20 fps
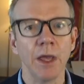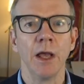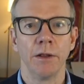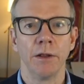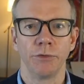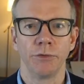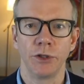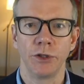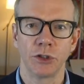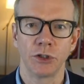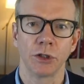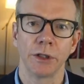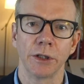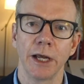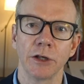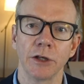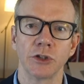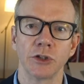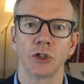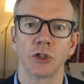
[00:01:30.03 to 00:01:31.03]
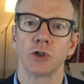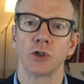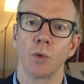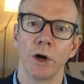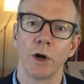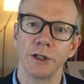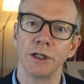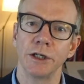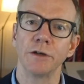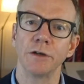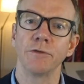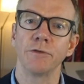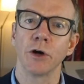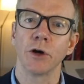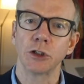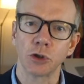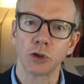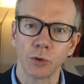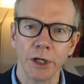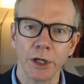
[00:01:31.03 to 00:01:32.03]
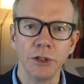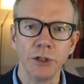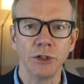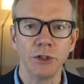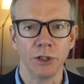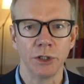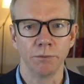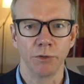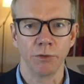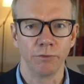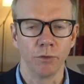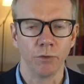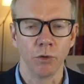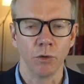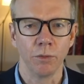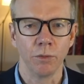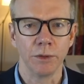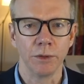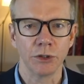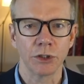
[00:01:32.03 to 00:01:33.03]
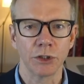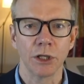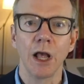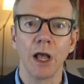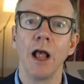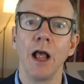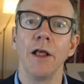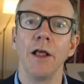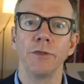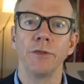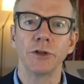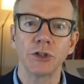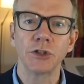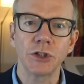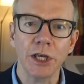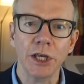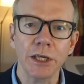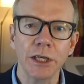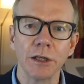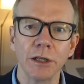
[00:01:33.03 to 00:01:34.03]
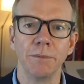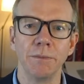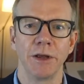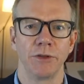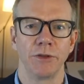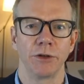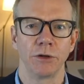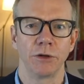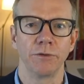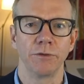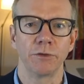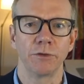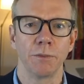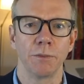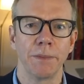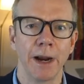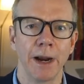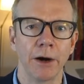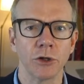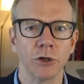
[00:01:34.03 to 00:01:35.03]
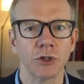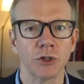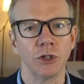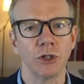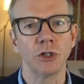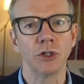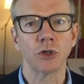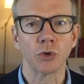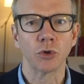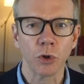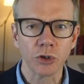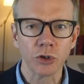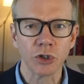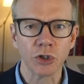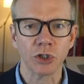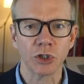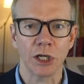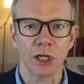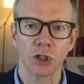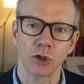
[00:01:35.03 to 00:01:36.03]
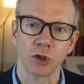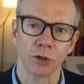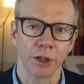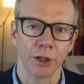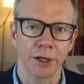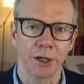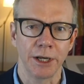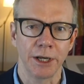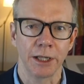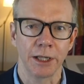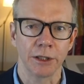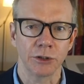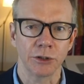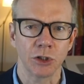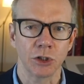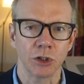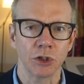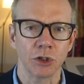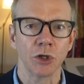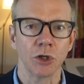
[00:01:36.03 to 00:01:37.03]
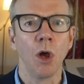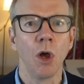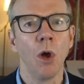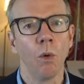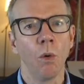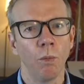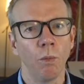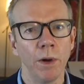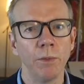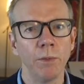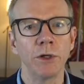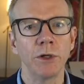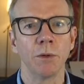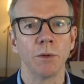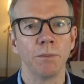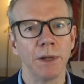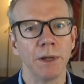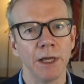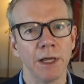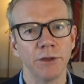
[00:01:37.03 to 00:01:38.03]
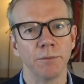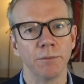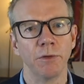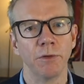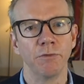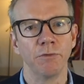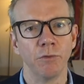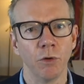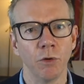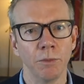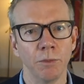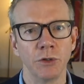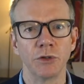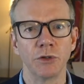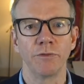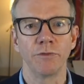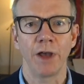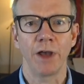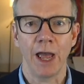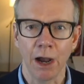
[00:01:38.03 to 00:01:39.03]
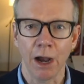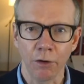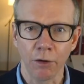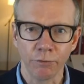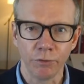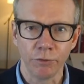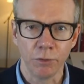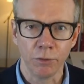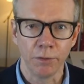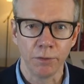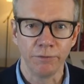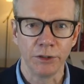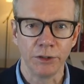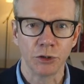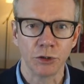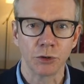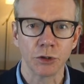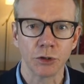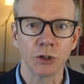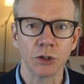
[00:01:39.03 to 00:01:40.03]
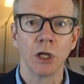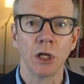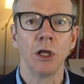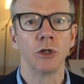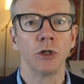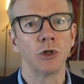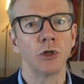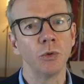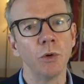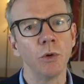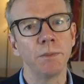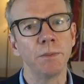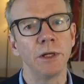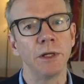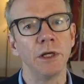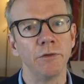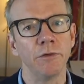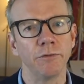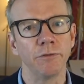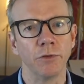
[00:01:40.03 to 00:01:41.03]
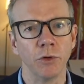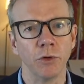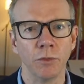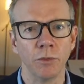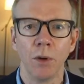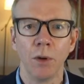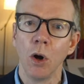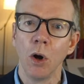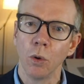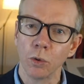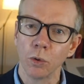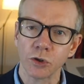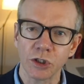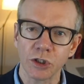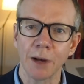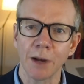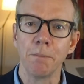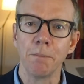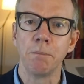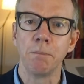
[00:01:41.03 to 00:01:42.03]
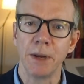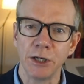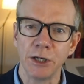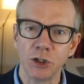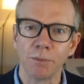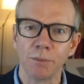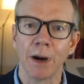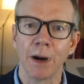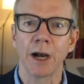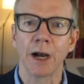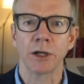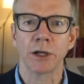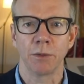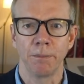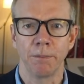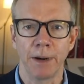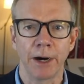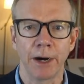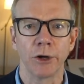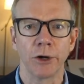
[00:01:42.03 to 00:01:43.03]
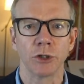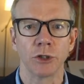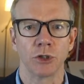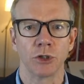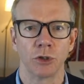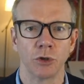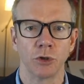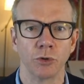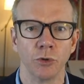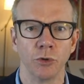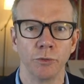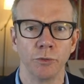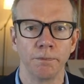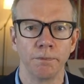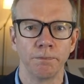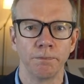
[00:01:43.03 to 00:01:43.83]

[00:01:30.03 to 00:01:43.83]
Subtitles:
This allows us to identify trends in performance. The second method of comparison is cross-sectional analysis, where we compare the performance of our firm of interest to a peer firm or some benchmark comparison group.